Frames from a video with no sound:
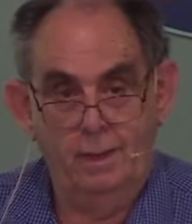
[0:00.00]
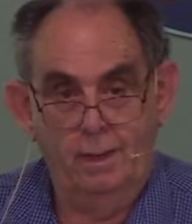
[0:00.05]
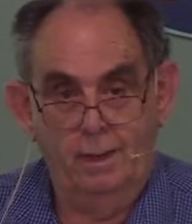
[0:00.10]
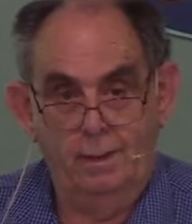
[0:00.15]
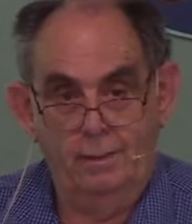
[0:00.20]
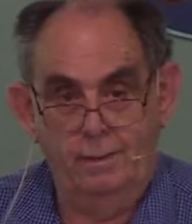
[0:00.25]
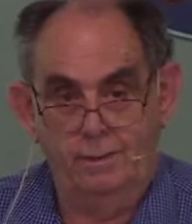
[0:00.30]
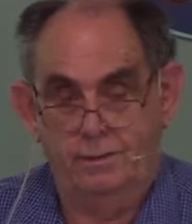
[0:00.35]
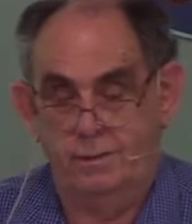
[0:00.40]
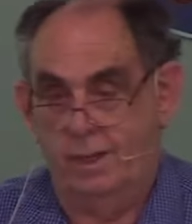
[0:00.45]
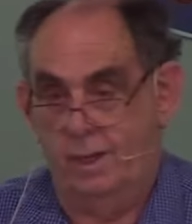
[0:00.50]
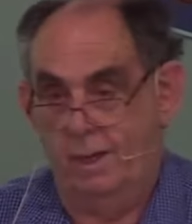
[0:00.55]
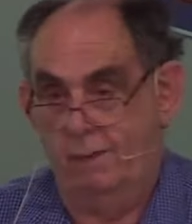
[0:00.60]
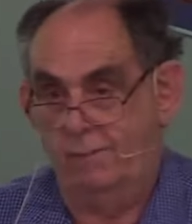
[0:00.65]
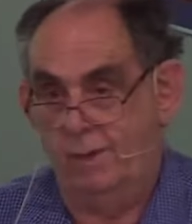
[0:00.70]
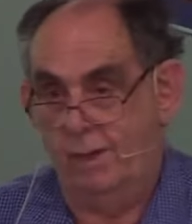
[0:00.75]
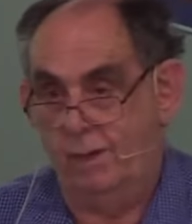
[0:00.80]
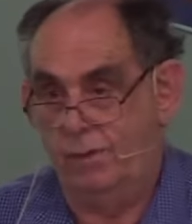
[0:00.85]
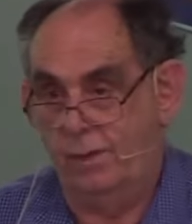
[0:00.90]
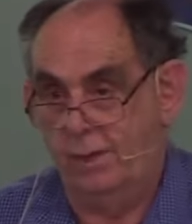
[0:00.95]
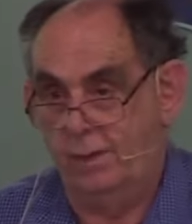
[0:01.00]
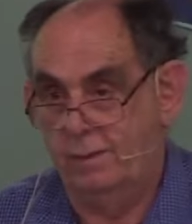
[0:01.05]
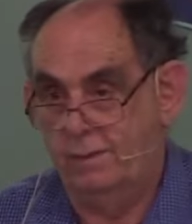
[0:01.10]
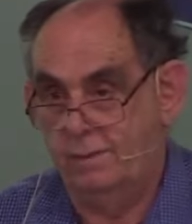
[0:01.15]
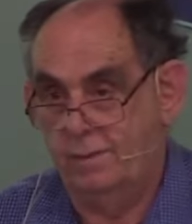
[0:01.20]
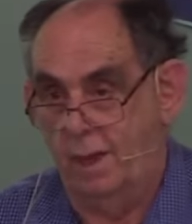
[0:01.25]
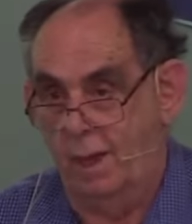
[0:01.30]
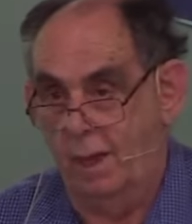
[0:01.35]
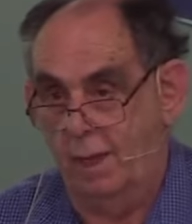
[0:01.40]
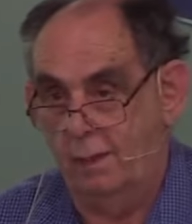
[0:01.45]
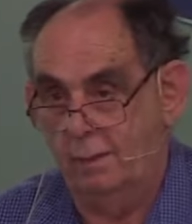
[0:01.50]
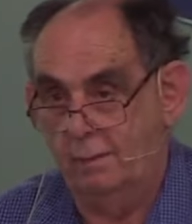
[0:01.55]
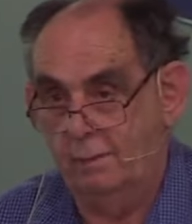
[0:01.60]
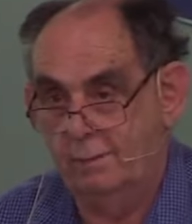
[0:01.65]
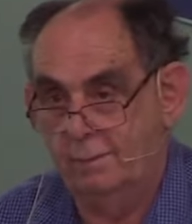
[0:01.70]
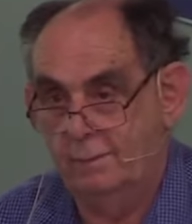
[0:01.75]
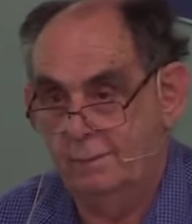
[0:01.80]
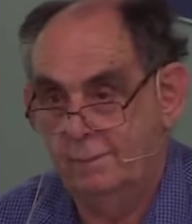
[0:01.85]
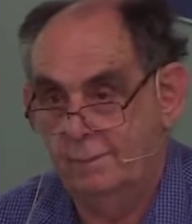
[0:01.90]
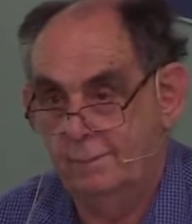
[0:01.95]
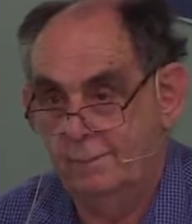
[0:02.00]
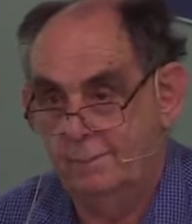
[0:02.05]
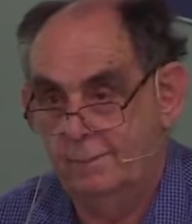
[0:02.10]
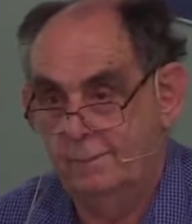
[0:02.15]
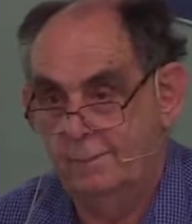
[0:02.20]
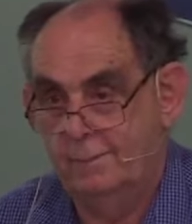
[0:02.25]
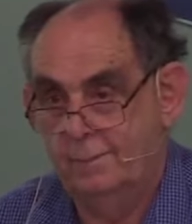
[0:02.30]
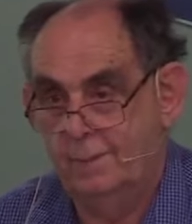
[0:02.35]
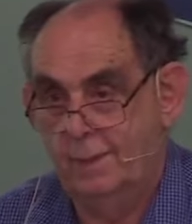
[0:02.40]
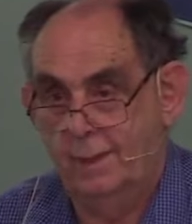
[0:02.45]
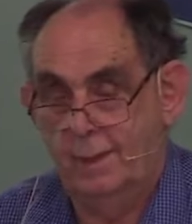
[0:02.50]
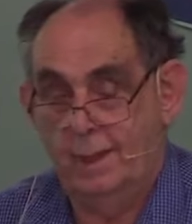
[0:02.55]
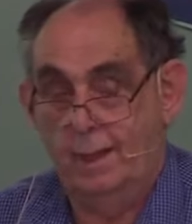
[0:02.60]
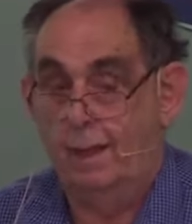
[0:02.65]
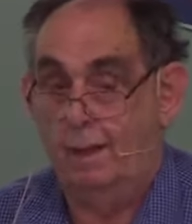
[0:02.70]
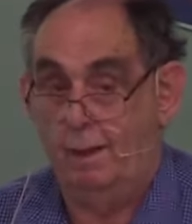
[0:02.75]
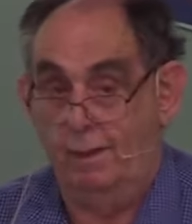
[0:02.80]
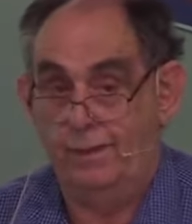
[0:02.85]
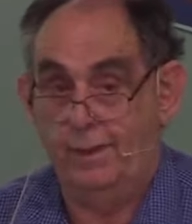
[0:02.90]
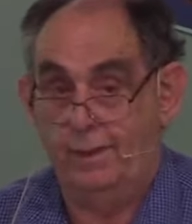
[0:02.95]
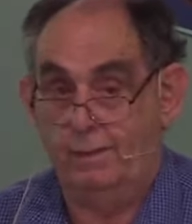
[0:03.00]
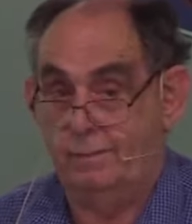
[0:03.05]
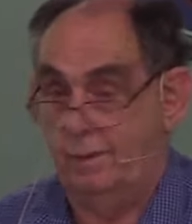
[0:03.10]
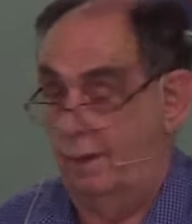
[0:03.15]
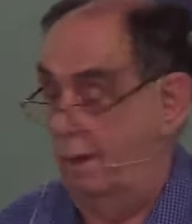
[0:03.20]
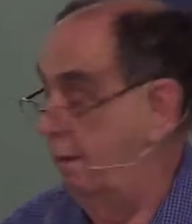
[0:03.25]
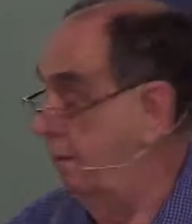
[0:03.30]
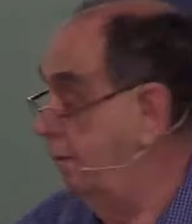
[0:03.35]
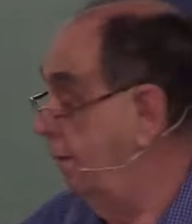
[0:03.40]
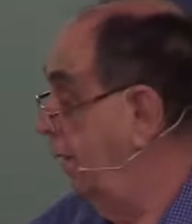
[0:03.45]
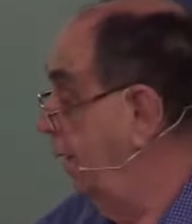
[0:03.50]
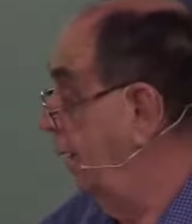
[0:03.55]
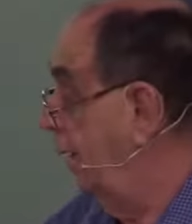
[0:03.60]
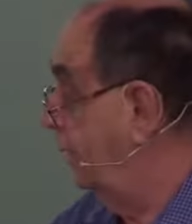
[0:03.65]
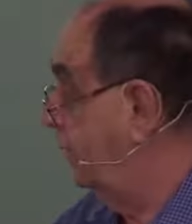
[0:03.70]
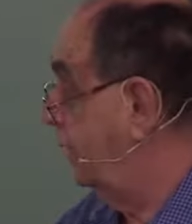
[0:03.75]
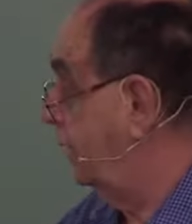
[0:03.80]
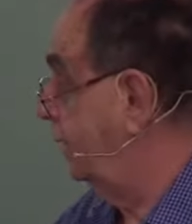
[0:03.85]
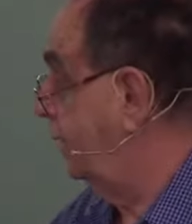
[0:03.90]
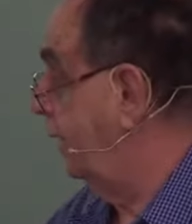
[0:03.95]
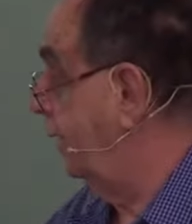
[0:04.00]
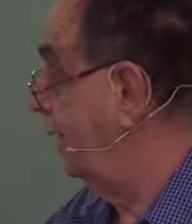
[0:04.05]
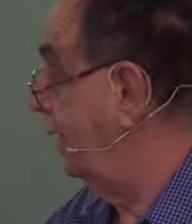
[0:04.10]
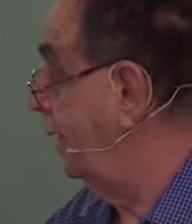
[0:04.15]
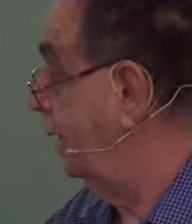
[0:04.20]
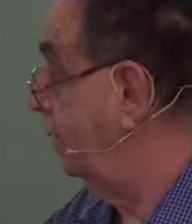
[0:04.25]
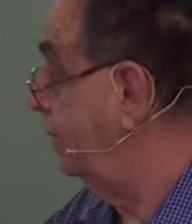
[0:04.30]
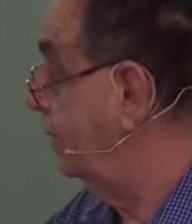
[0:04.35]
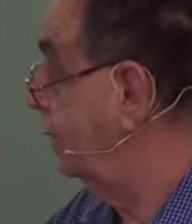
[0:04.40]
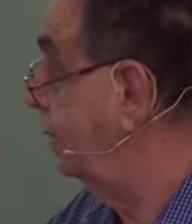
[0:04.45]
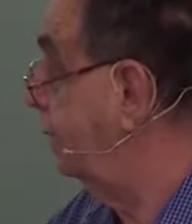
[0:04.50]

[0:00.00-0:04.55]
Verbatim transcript: Does she have anything to say? I think so. And she said this.